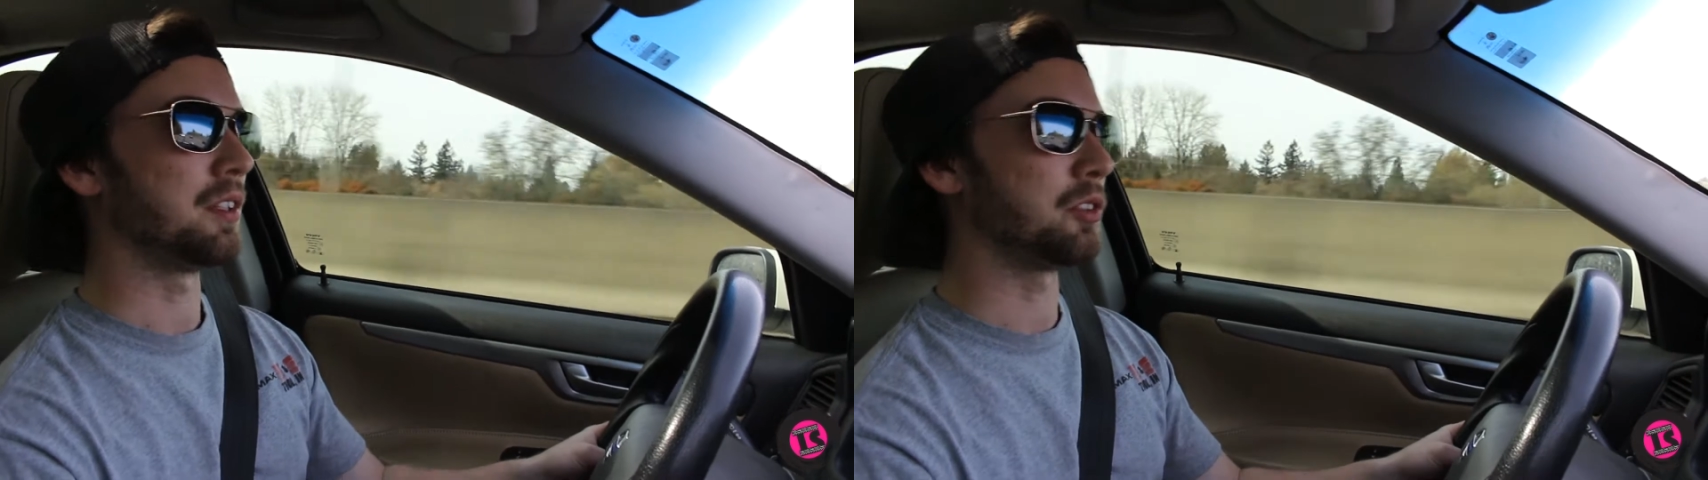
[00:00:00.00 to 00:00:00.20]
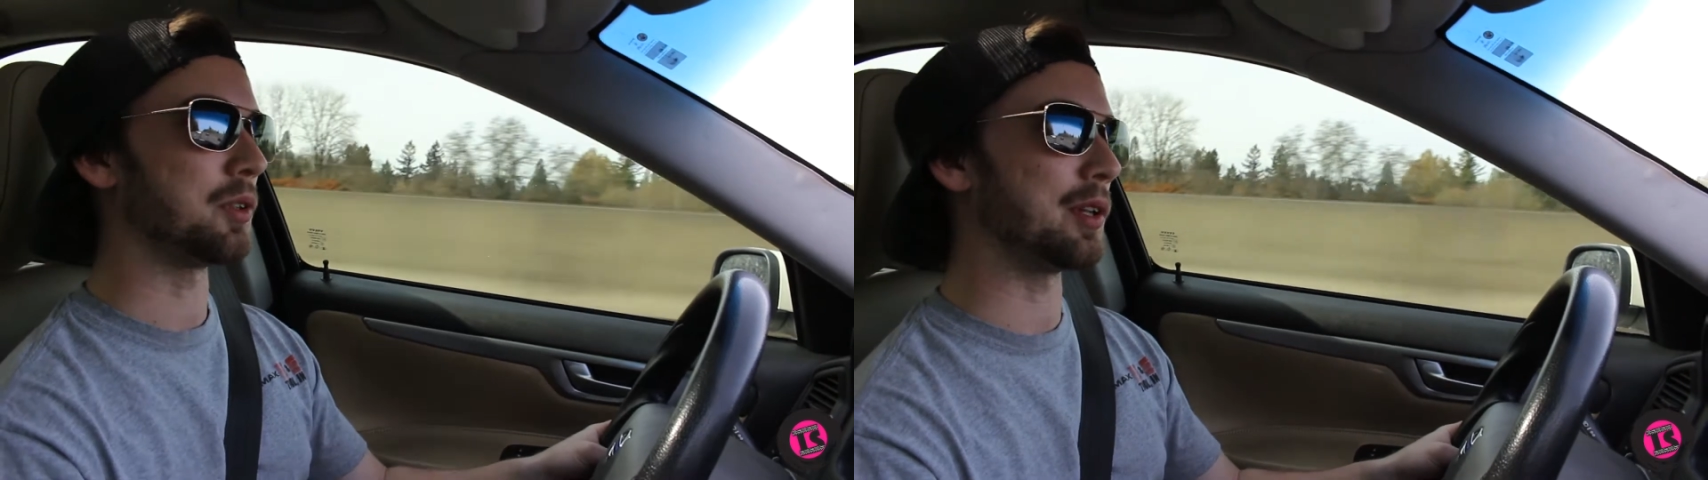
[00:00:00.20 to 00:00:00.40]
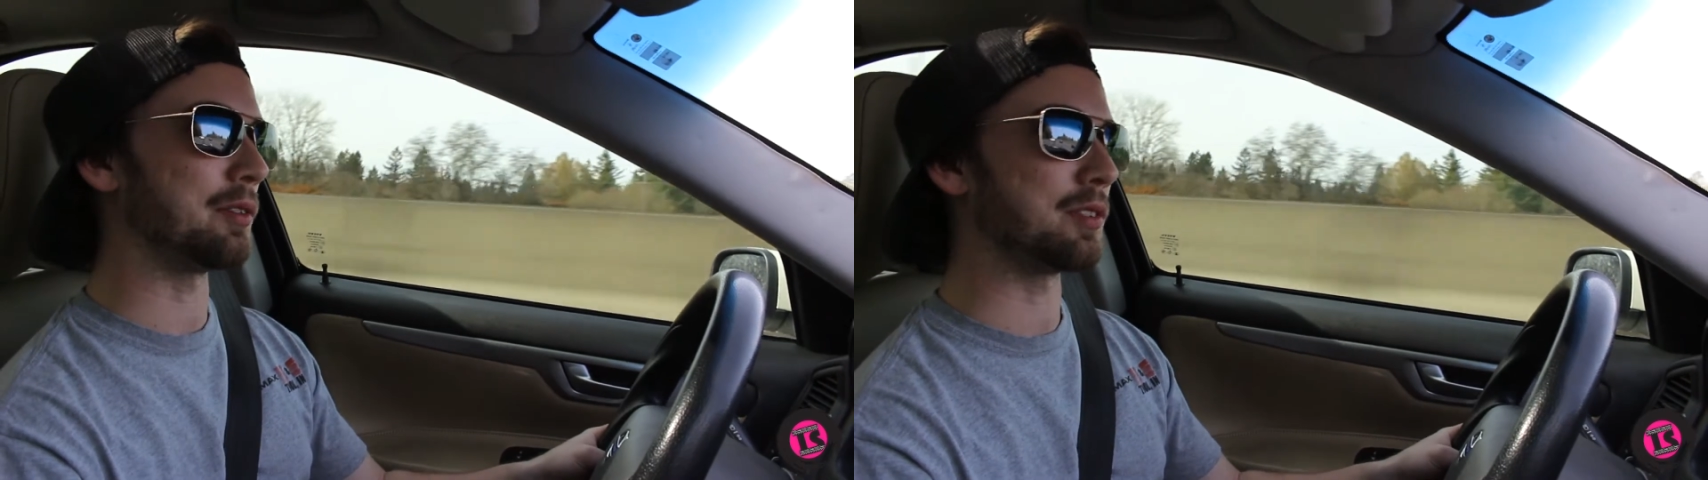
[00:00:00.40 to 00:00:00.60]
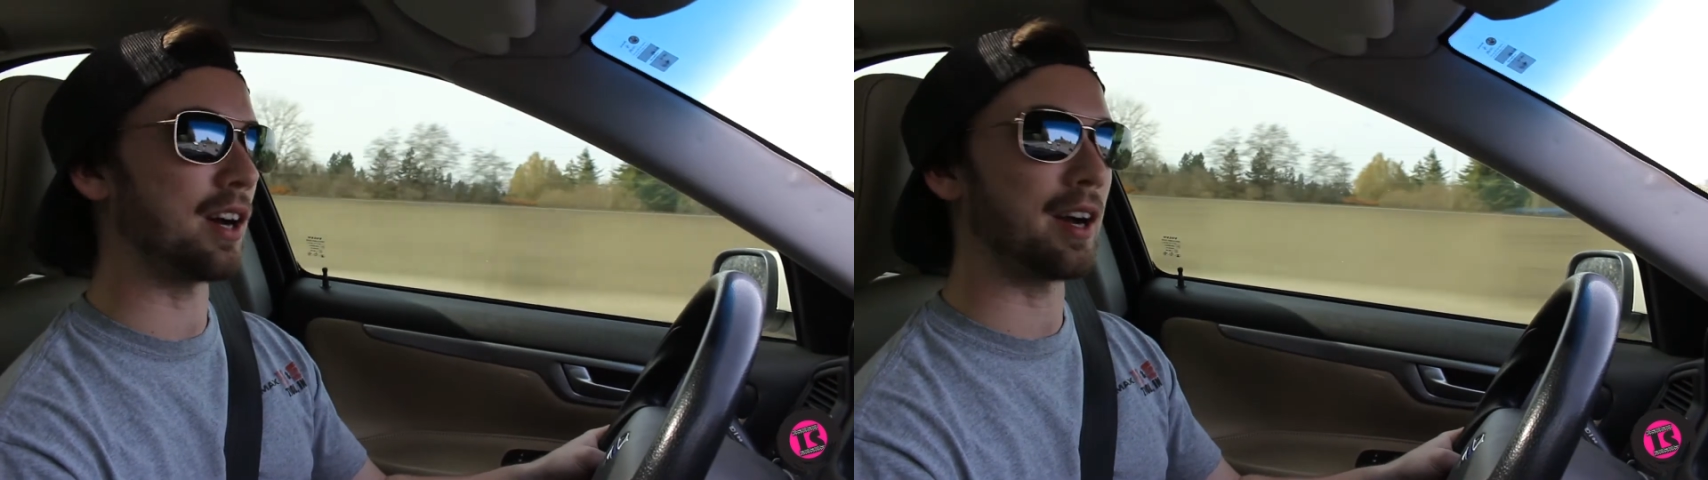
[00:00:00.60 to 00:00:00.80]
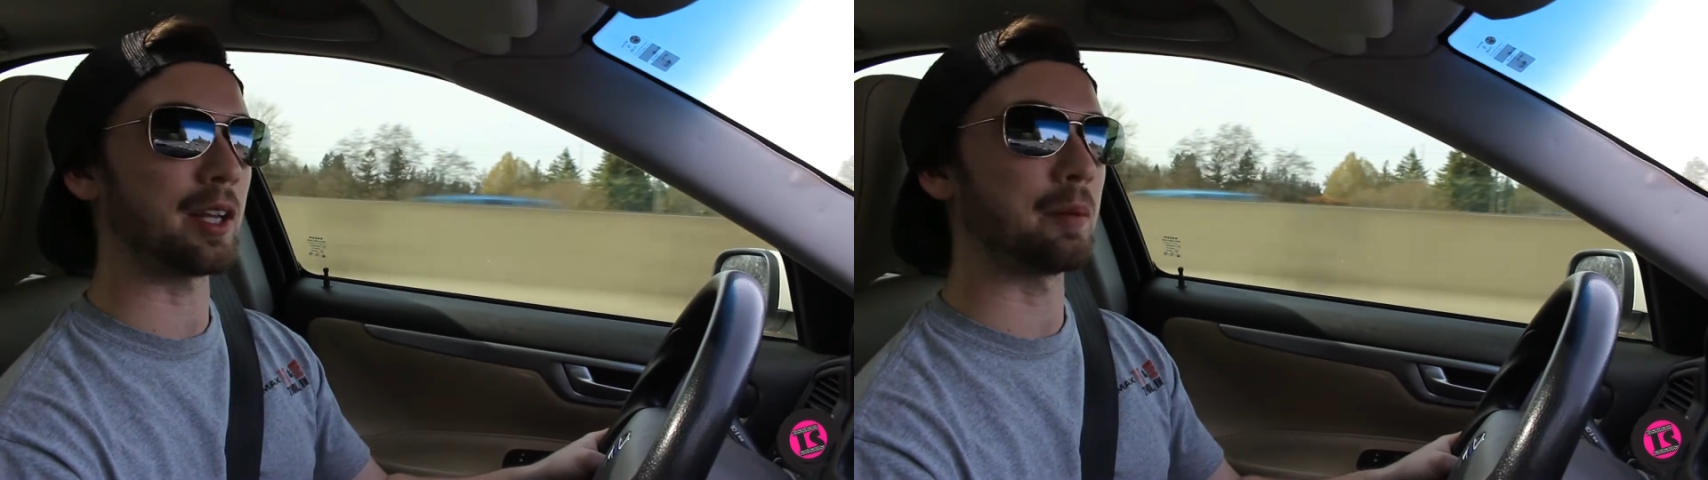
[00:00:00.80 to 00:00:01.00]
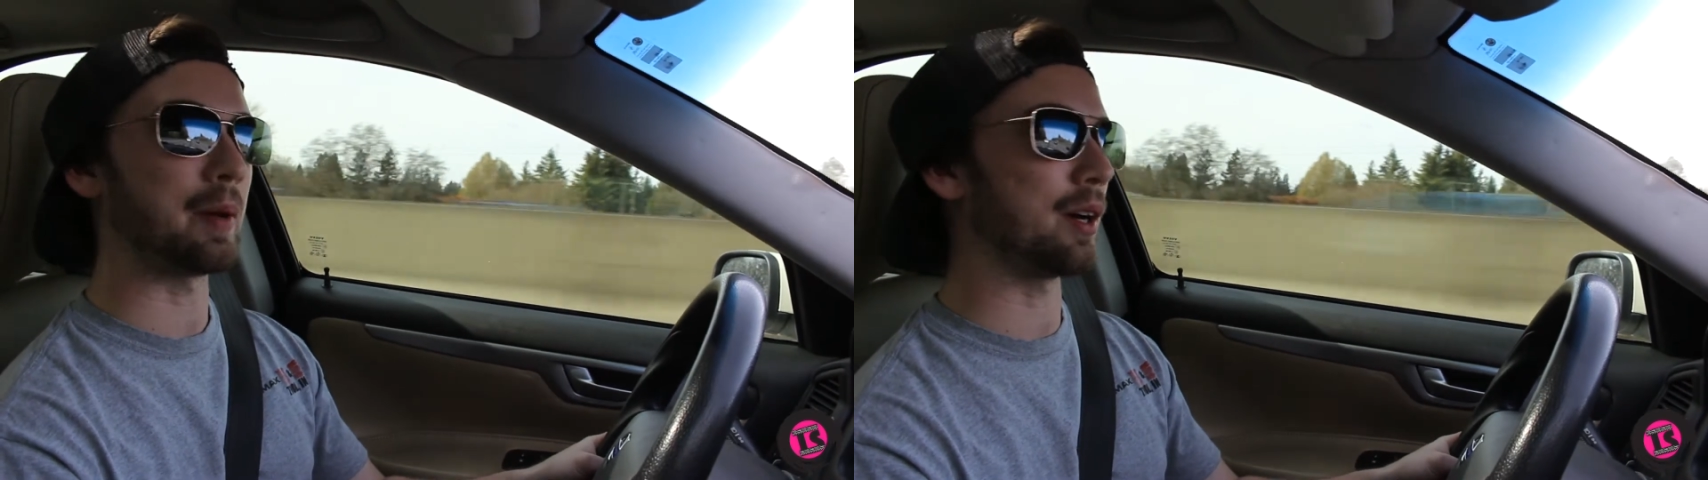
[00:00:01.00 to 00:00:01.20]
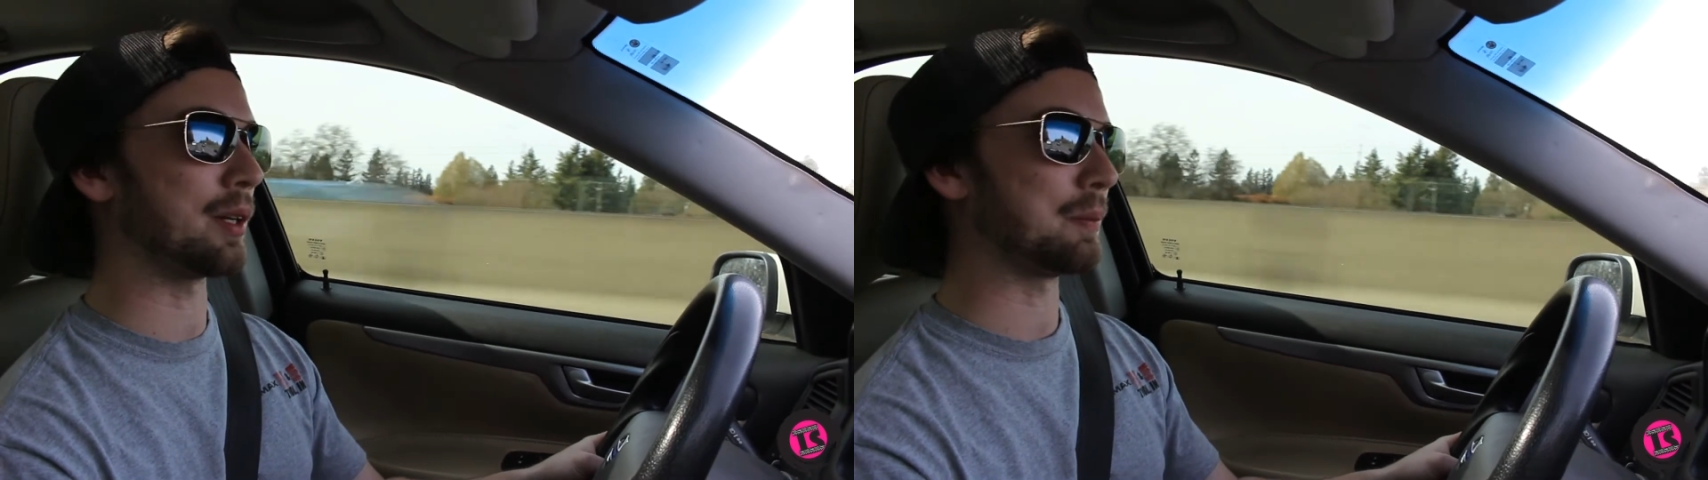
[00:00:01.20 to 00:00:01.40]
So I love talking about